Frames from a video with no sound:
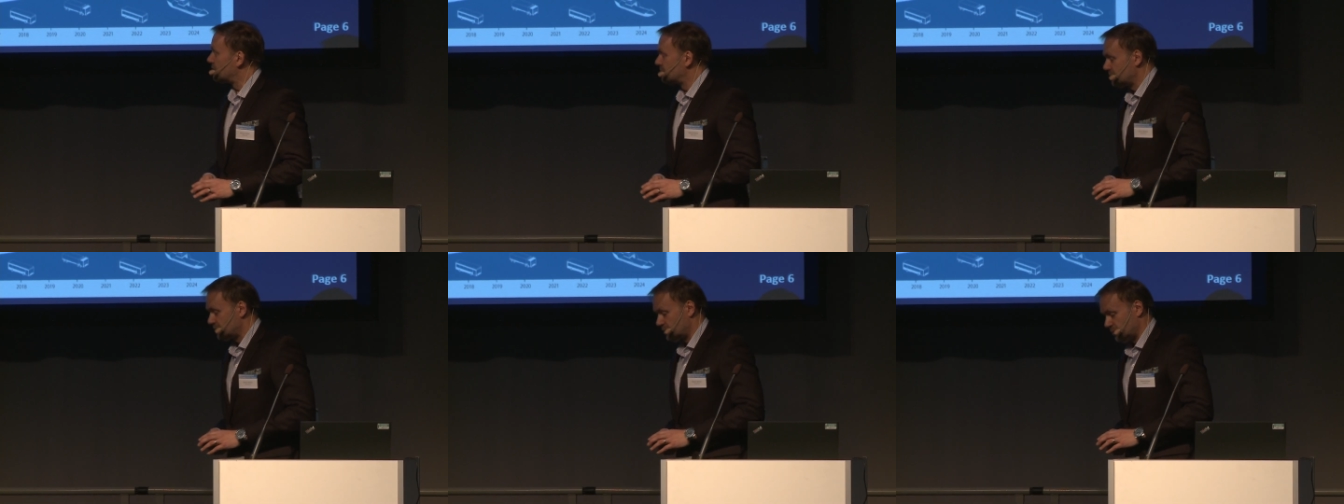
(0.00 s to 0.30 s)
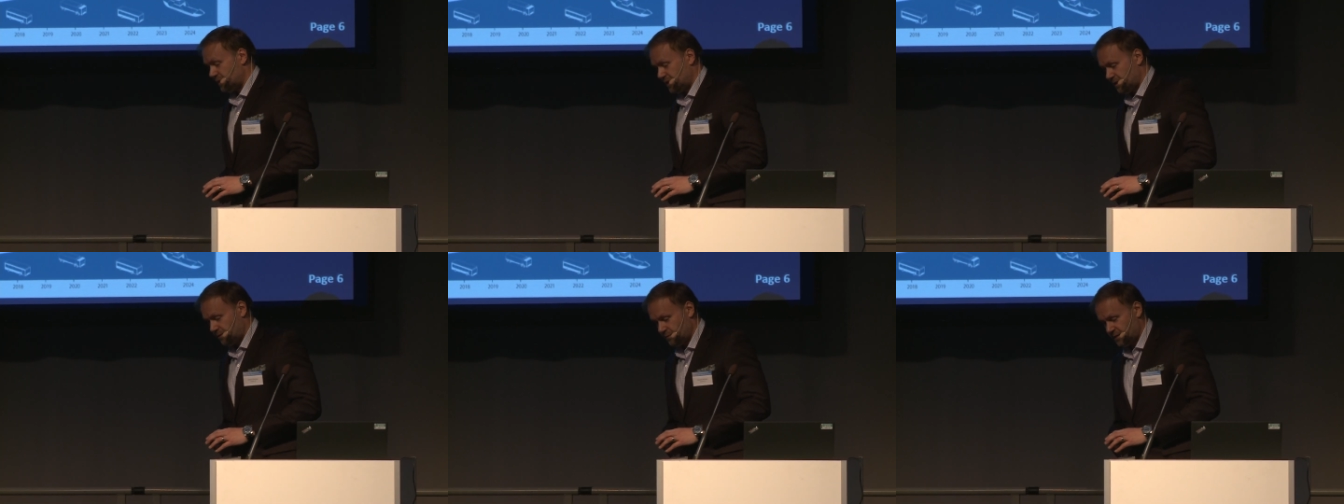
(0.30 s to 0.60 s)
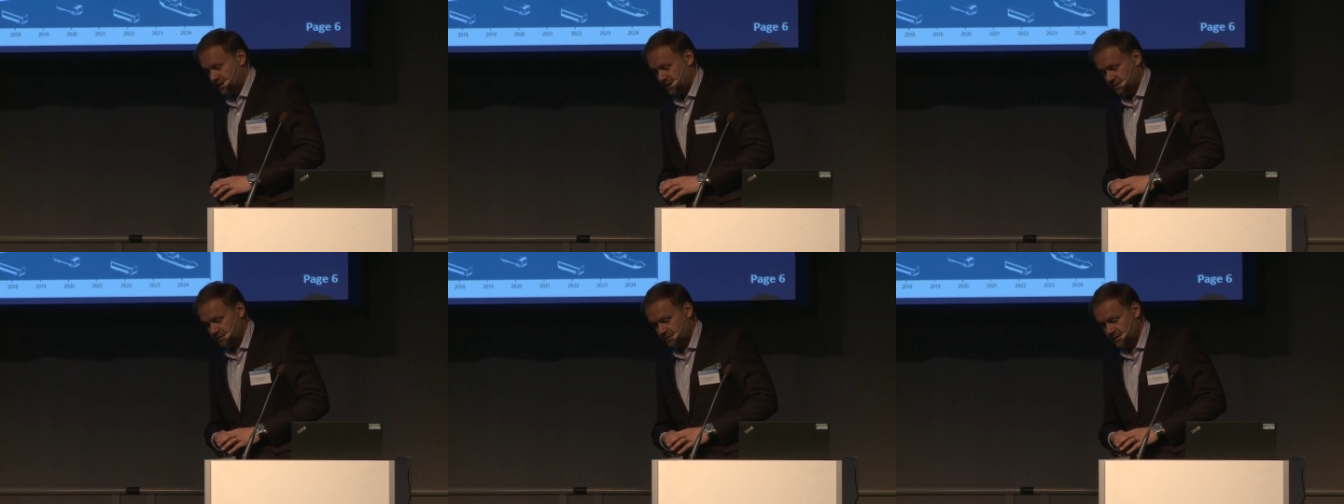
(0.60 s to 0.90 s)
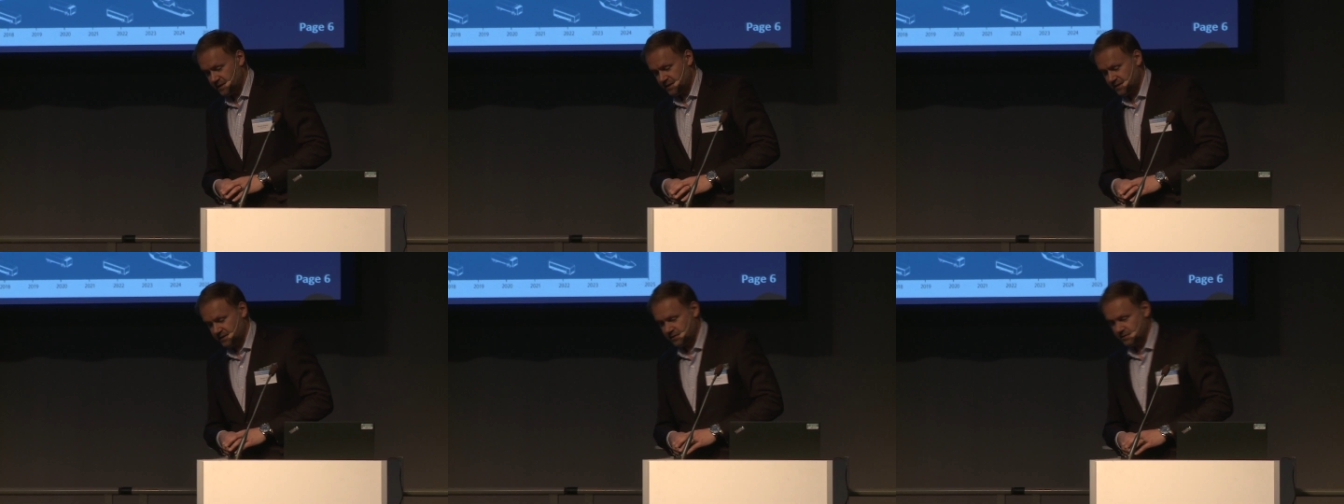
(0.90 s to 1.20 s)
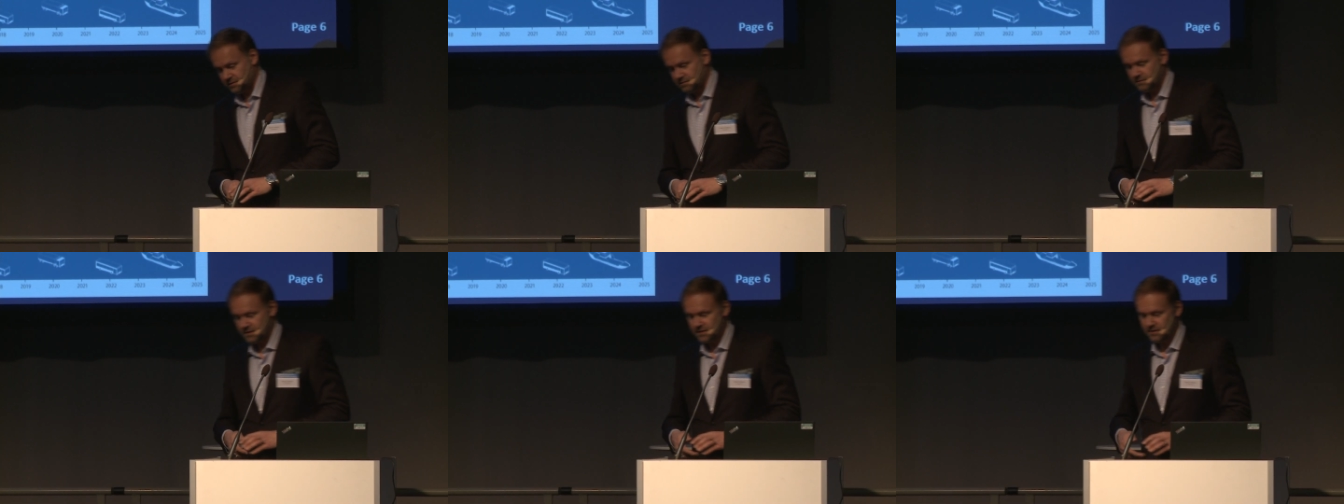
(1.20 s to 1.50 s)
So we, we, we,
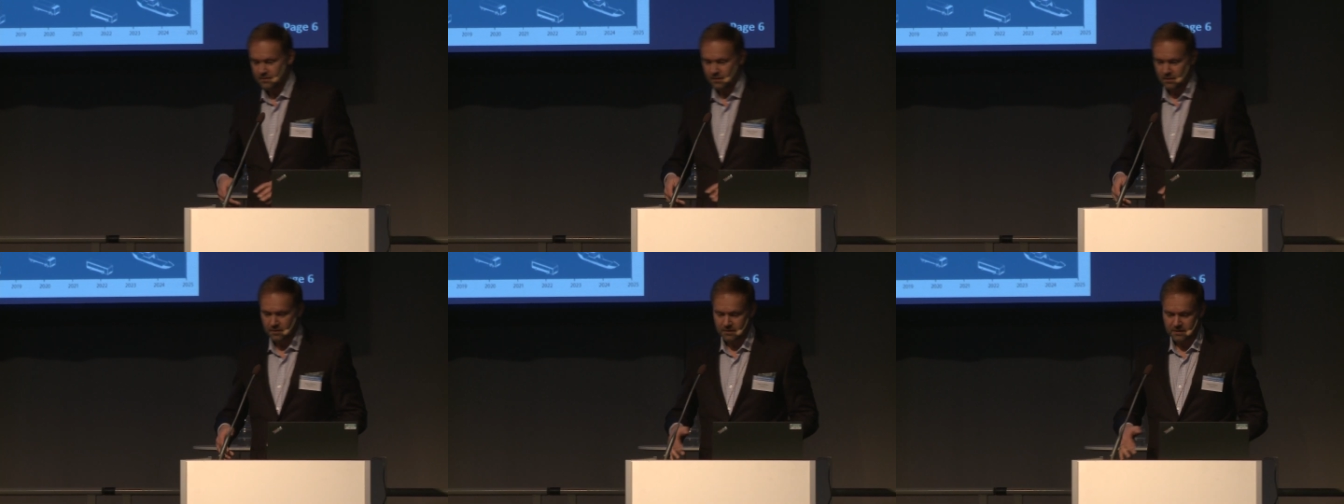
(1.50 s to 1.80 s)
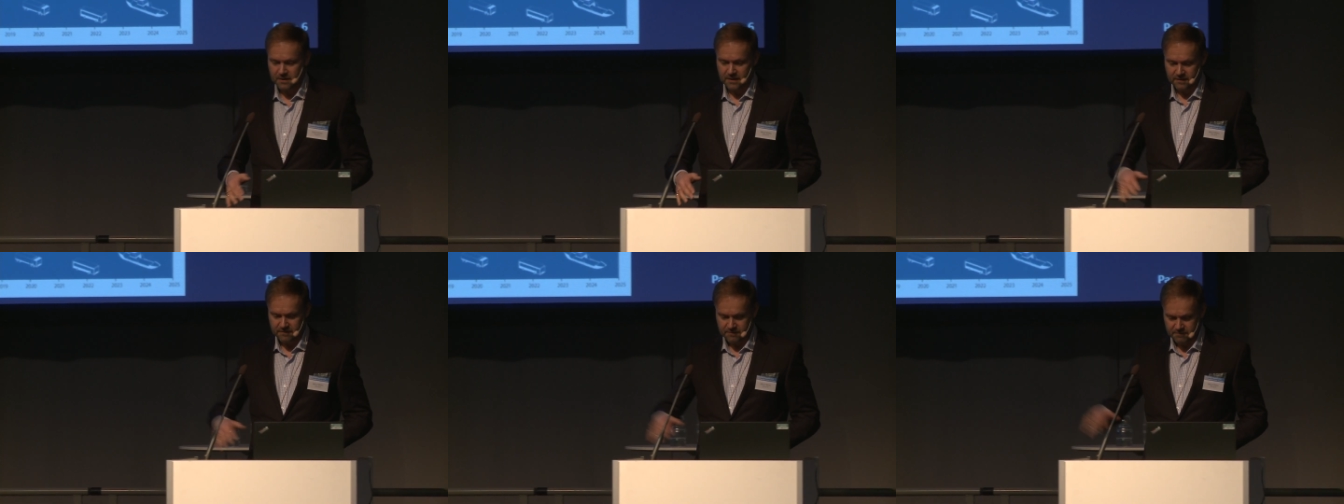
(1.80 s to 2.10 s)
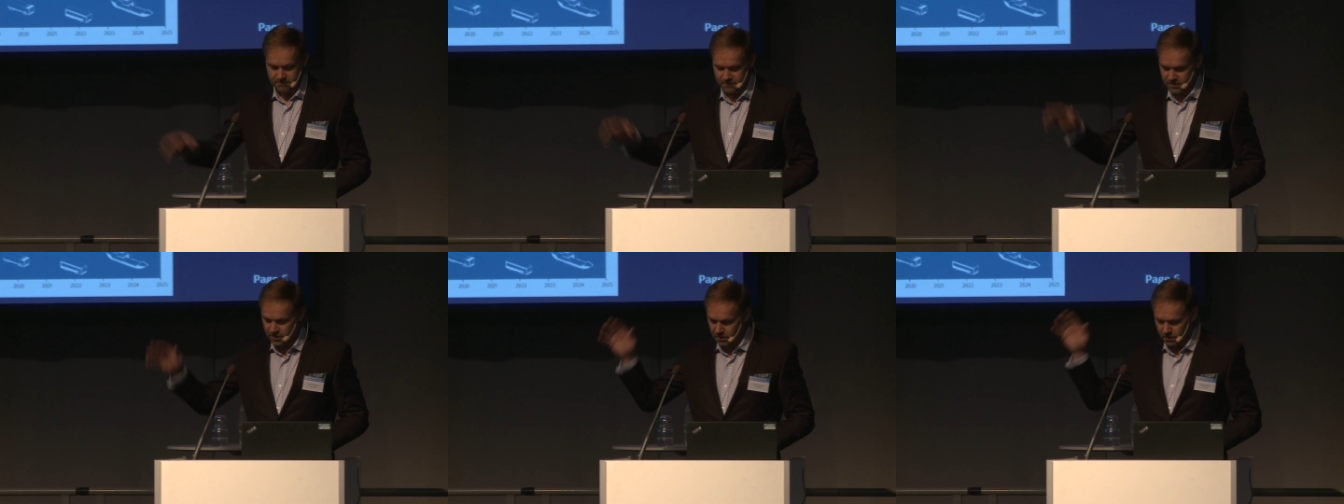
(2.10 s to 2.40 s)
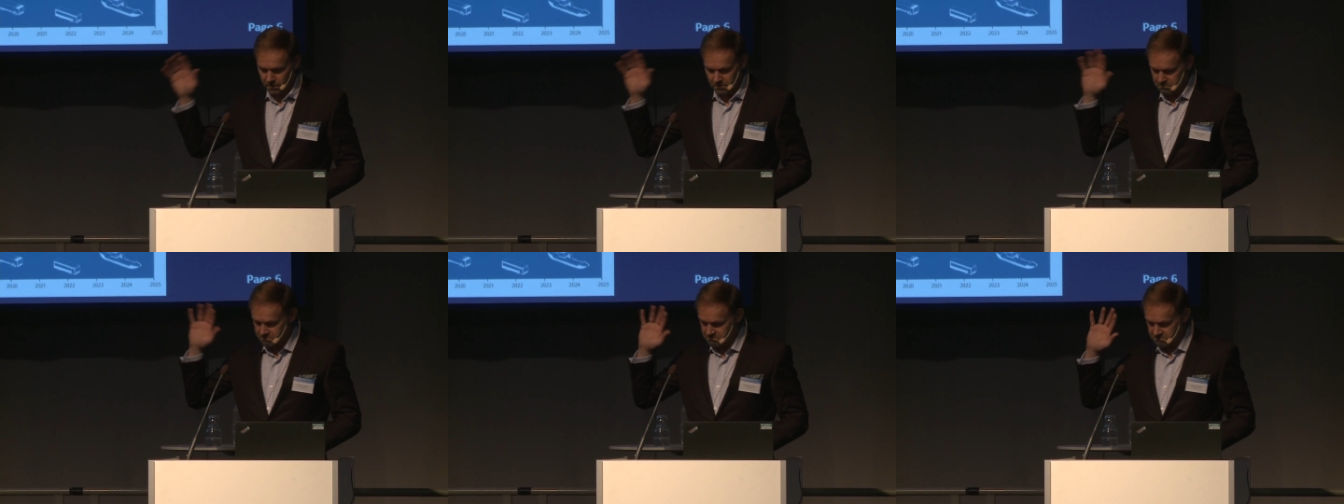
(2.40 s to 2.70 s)
we thought that, you know,